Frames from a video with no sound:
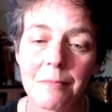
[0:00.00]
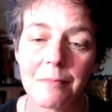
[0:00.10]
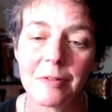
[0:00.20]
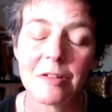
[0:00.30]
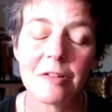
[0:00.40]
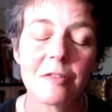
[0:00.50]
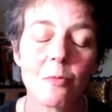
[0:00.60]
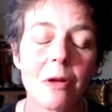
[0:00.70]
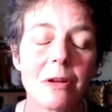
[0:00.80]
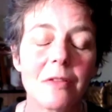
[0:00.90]
She just
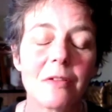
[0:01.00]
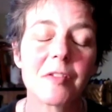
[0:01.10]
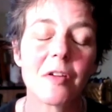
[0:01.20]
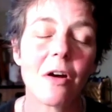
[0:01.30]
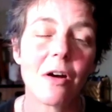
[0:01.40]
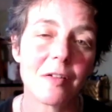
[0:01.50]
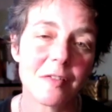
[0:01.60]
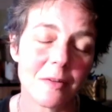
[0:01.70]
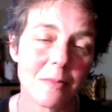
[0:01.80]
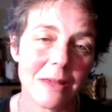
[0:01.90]
wanted these cards
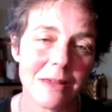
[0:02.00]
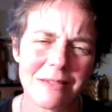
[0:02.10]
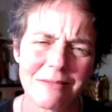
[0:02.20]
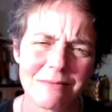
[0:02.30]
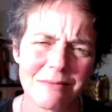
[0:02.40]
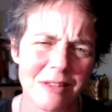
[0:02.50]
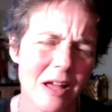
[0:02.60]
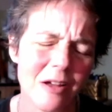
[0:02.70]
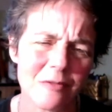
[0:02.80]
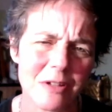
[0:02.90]
to be
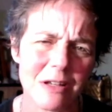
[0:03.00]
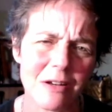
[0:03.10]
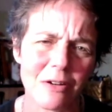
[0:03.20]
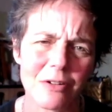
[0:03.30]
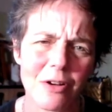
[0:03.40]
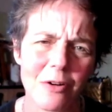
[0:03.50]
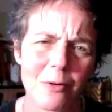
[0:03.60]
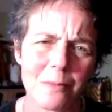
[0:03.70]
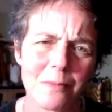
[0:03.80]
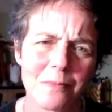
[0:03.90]
loved and in a good
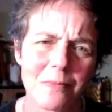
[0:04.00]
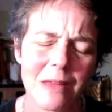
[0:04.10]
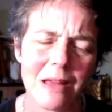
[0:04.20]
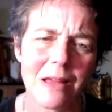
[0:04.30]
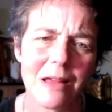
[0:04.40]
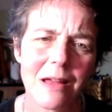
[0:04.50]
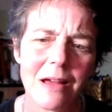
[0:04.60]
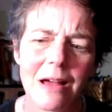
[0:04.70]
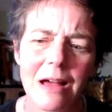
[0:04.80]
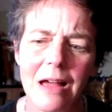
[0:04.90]
home.
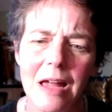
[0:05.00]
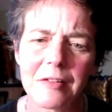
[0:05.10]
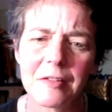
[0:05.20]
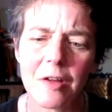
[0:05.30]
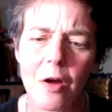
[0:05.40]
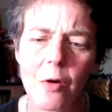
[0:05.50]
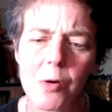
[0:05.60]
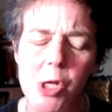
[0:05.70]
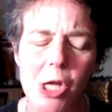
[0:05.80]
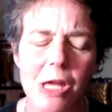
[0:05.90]
And so
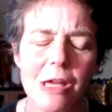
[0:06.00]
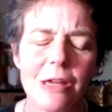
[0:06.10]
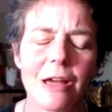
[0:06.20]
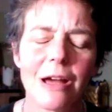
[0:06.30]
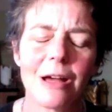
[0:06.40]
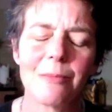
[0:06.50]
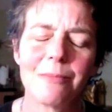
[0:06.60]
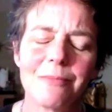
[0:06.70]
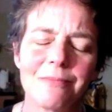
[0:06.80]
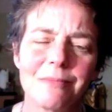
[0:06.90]
she
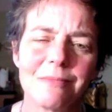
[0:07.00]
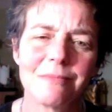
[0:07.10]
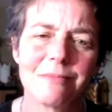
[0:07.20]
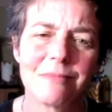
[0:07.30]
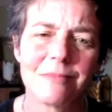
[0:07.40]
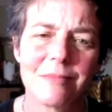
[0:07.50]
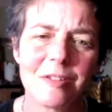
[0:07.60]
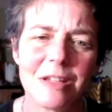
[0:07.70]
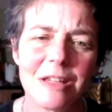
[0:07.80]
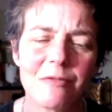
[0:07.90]

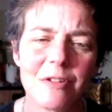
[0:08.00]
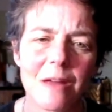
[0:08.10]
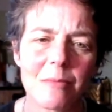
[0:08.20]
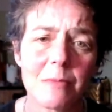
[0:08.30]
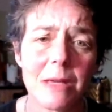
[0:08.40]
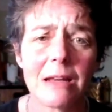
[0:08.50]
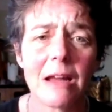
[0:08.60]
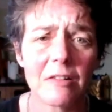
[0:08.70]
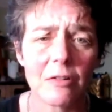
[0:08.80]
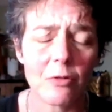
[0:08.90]
She gifted them to me and
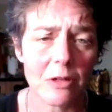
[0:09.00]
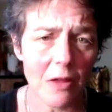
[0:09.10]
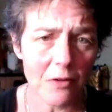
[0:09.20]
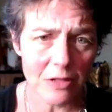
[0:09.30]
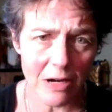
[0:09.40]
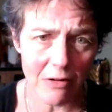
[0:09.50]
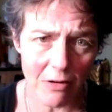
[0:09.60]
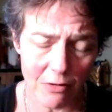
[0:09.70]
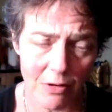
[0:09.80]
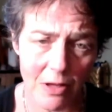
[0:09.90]
actually to another tarot